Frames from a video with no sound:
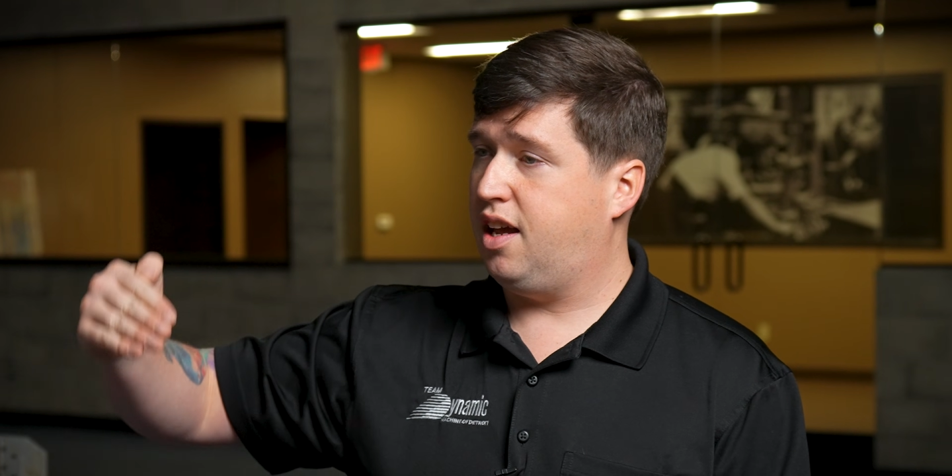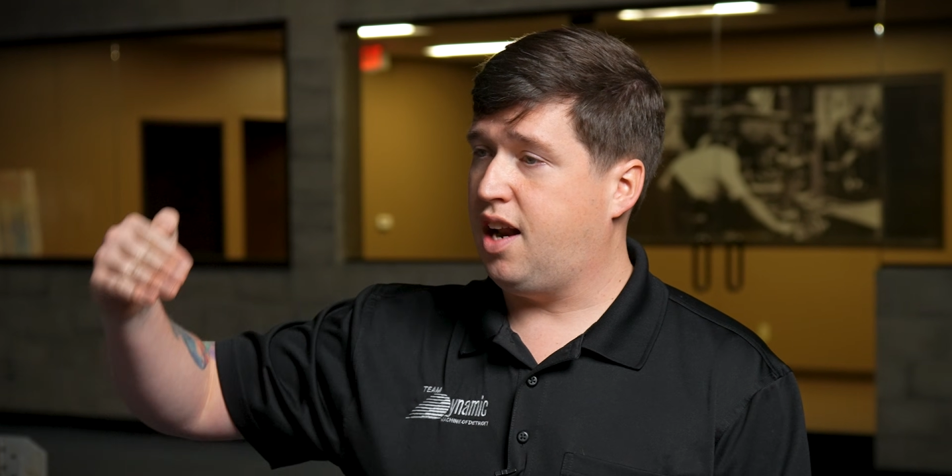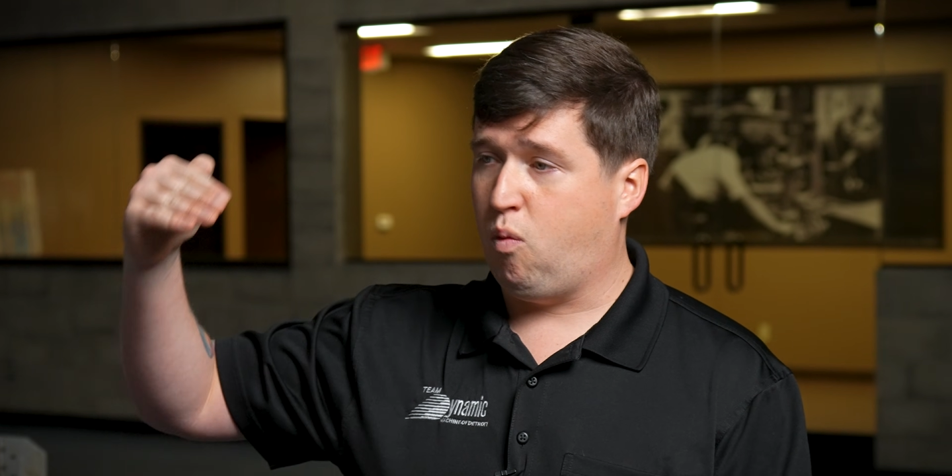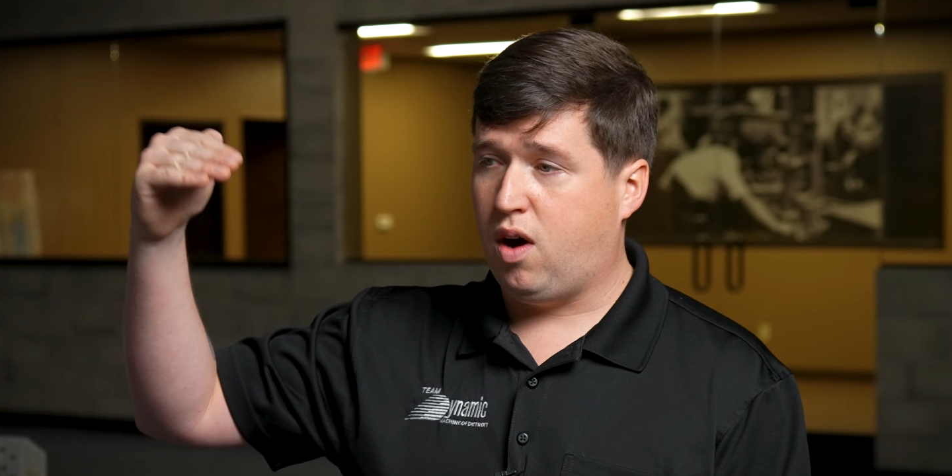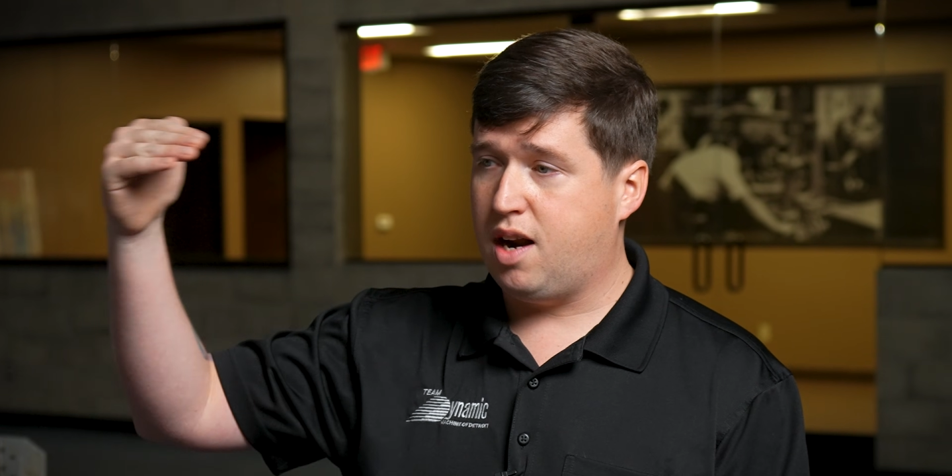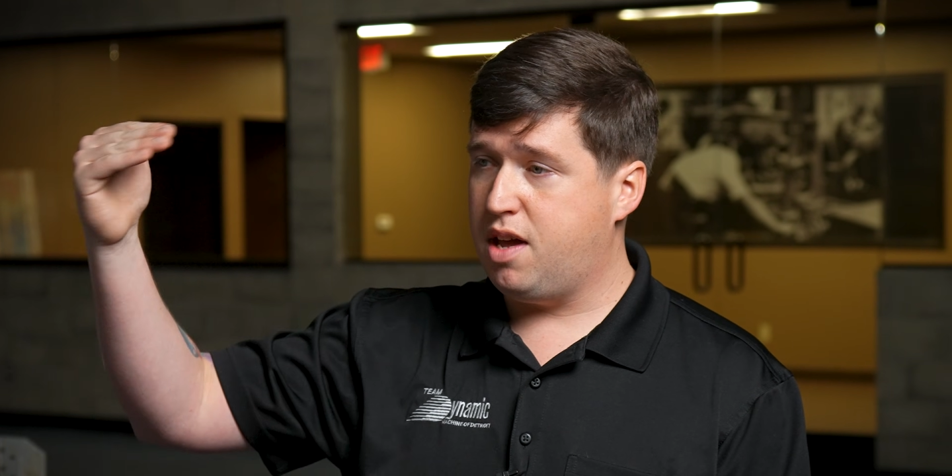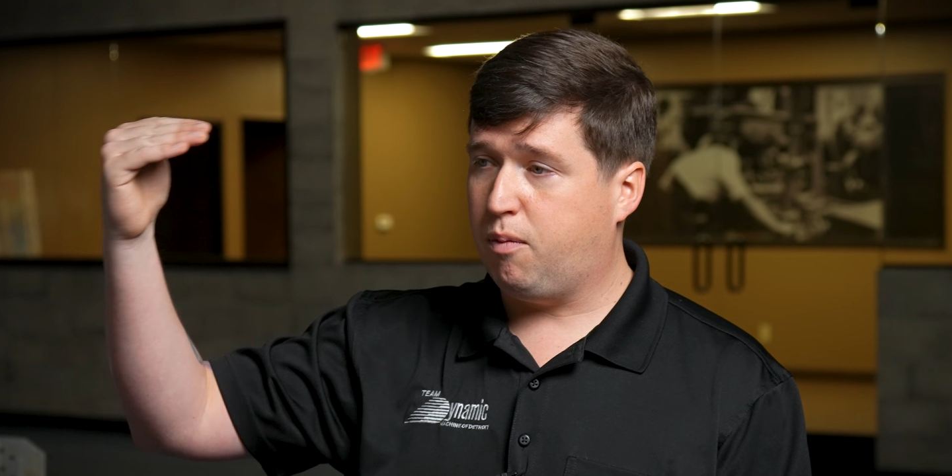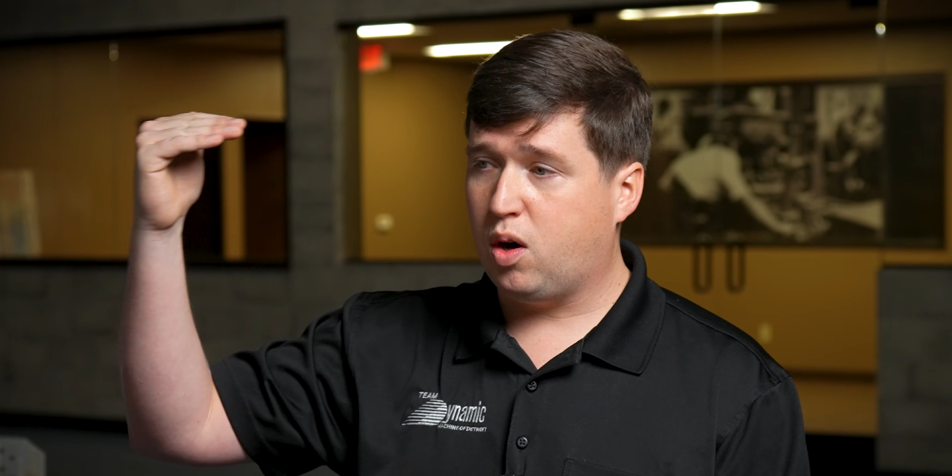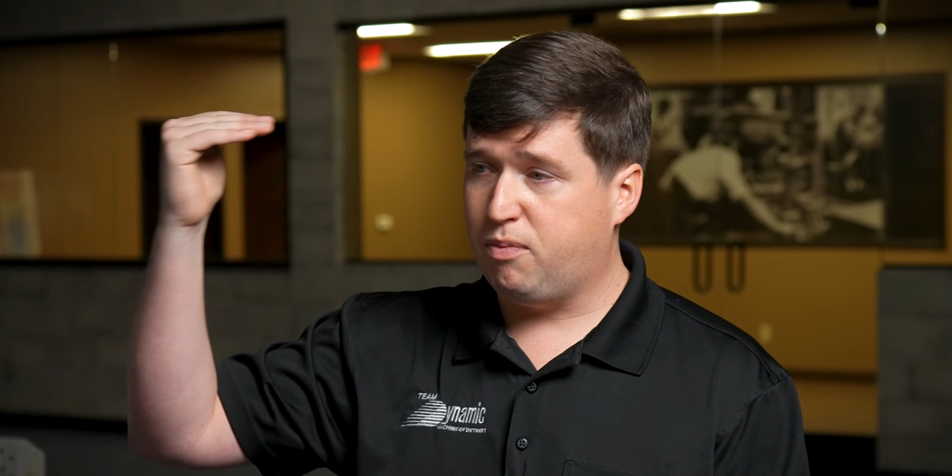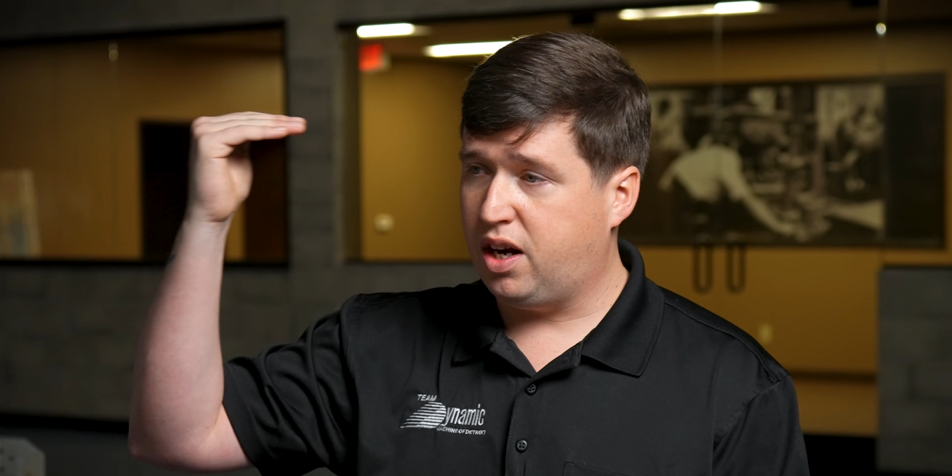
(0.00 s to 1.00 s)
and I want to
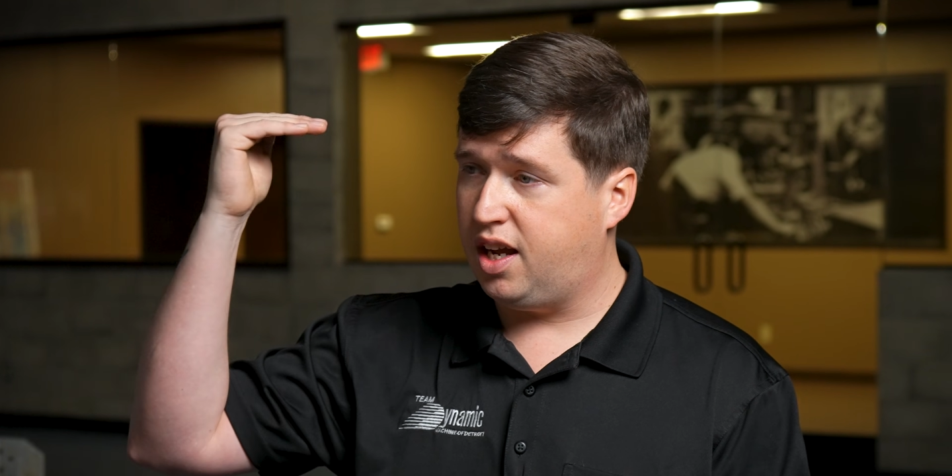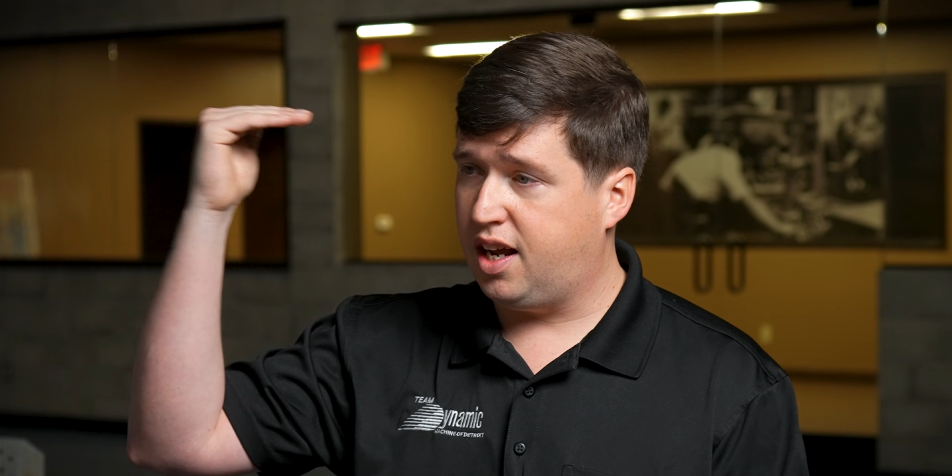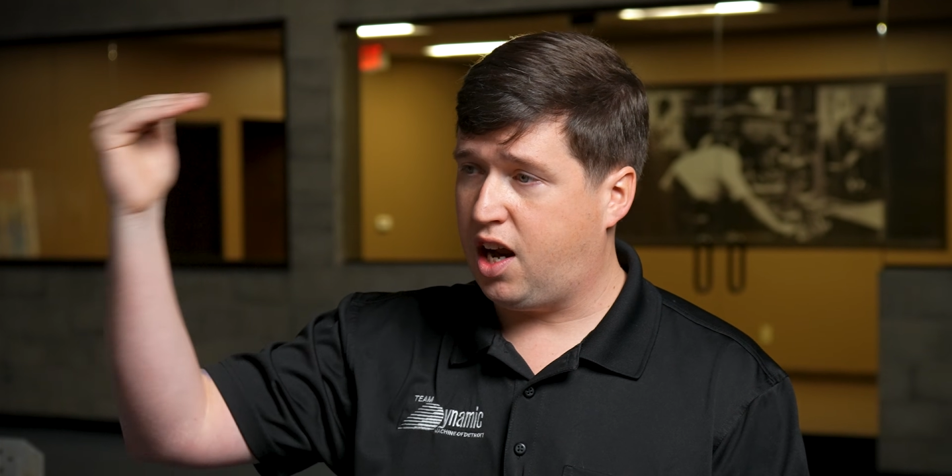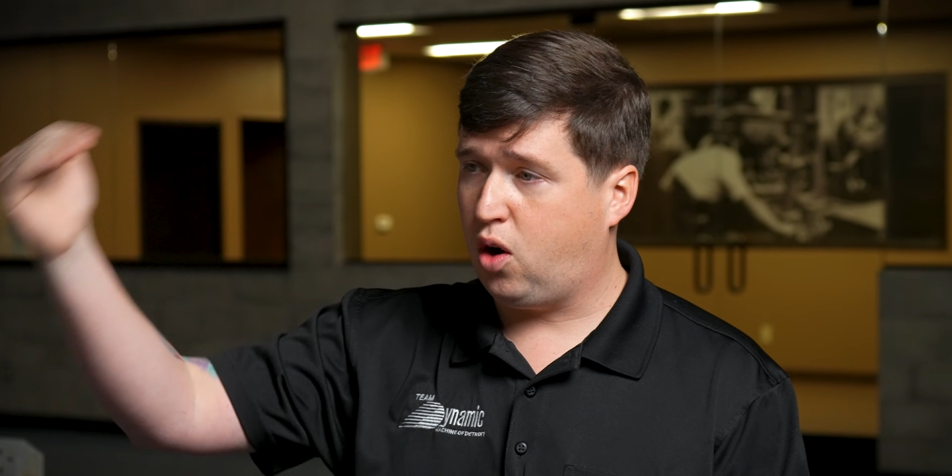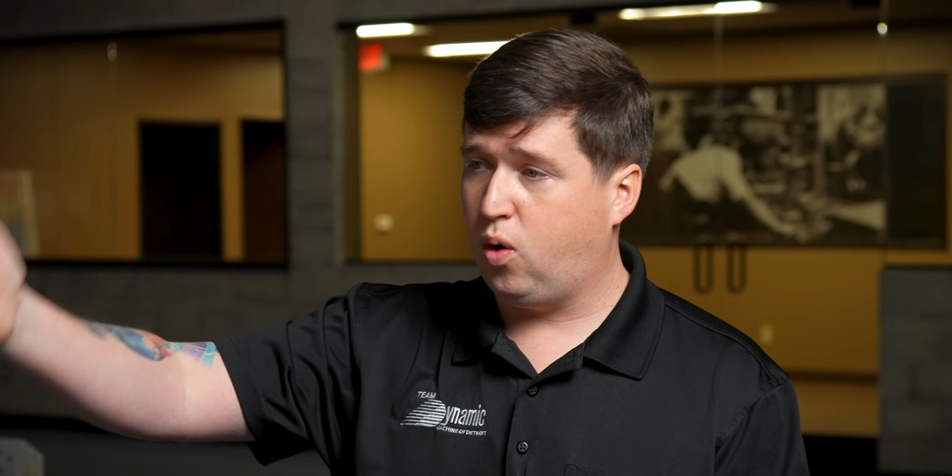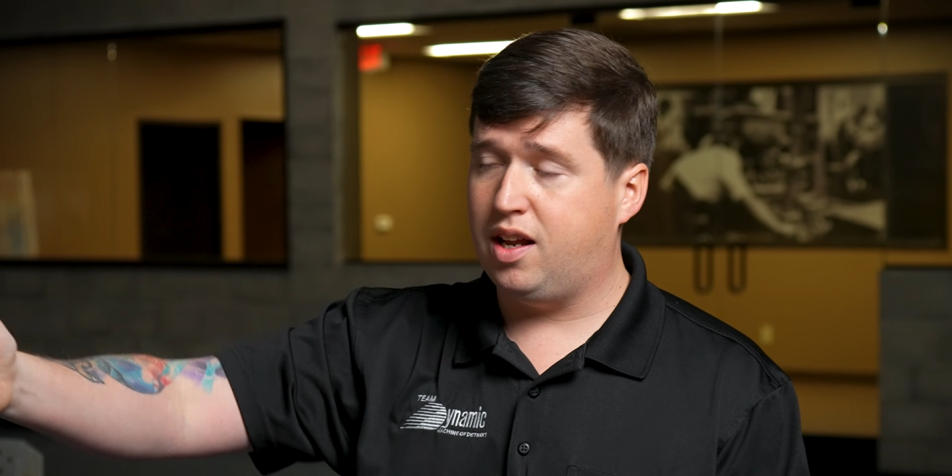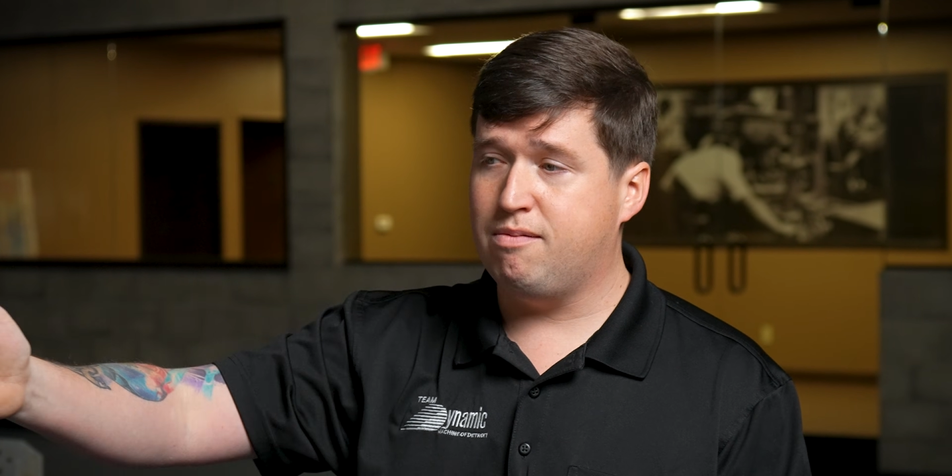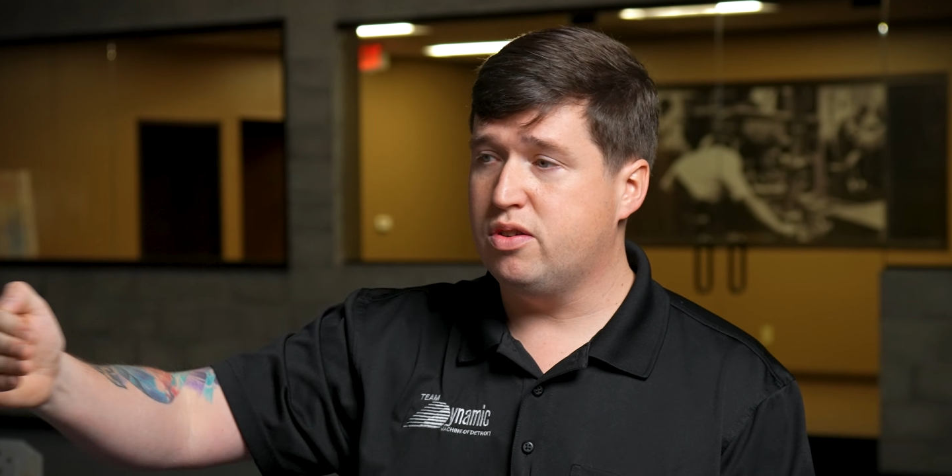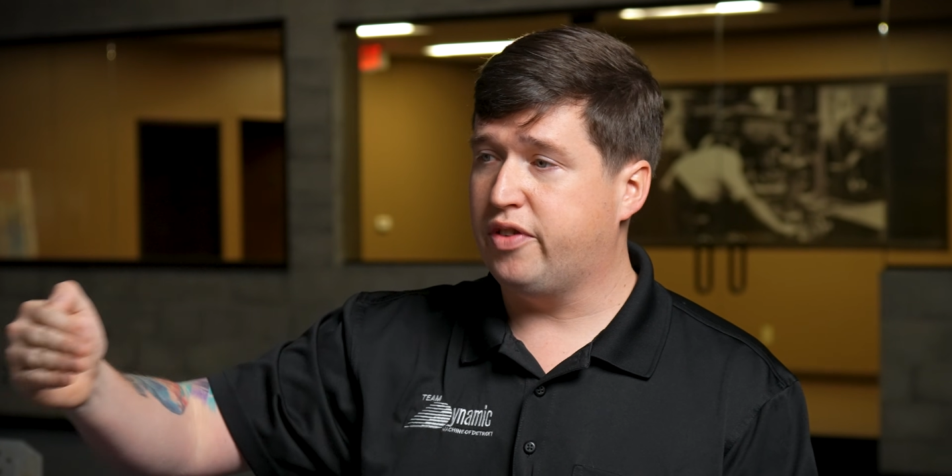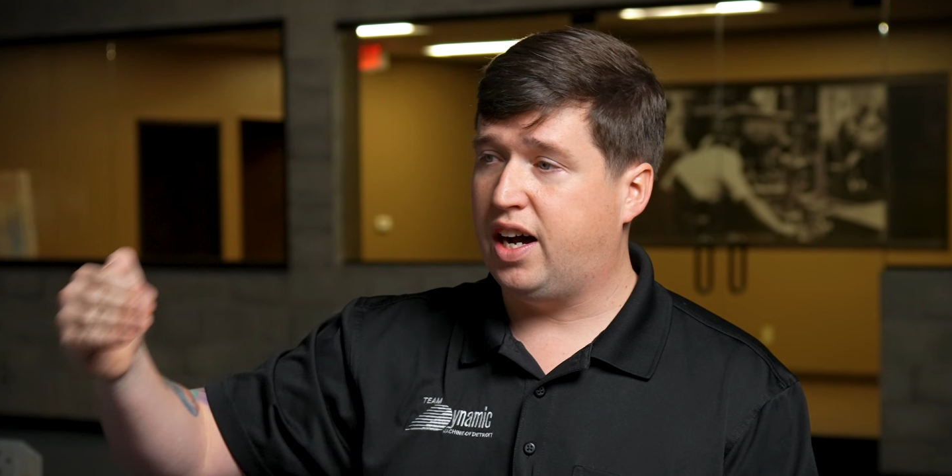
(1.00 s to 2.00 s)
make more money, and I quit
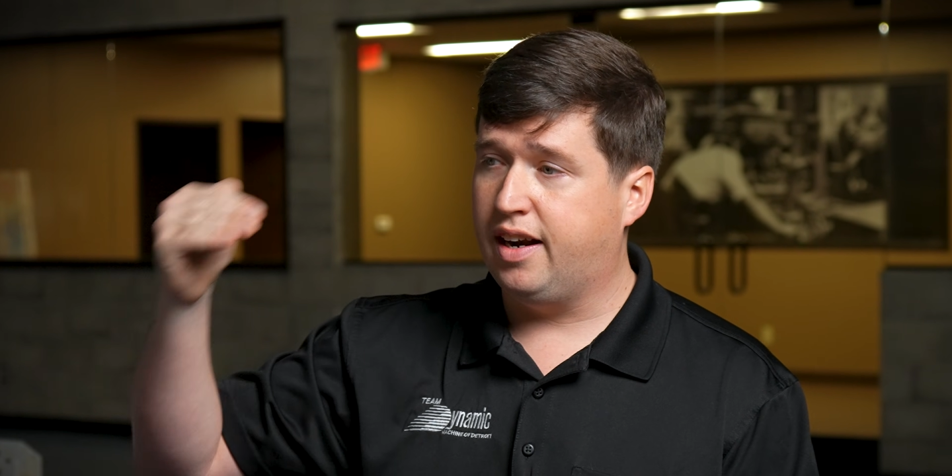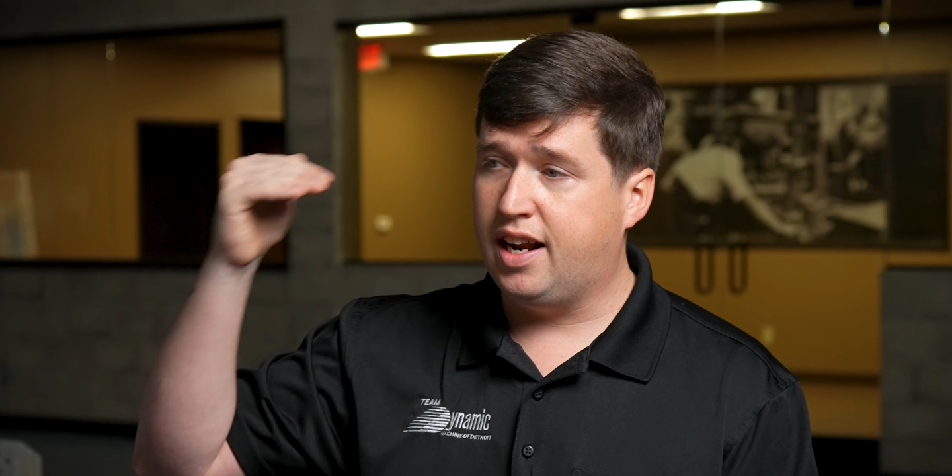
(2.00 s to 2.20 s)
and move on,